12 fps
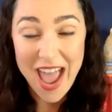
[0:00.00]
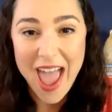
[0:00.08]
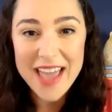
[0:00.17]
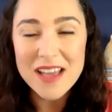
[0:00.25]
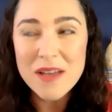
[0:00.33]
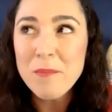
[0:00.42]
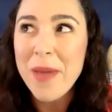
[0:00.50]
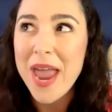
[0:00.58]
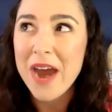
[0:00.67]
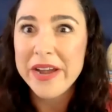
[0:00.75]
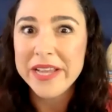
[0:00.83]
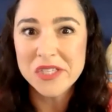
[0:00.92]
I
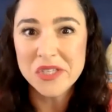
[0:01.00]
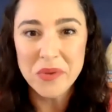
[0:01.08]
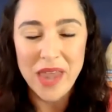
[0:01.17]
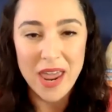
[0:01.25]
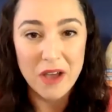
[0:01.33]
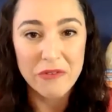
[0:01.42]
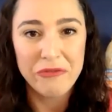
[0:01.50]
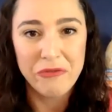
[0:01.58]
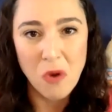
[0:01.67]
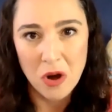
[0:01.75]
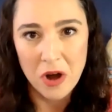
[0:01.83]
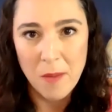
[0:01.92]
compare it to like a
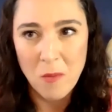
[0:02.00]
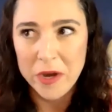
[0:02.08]
forum.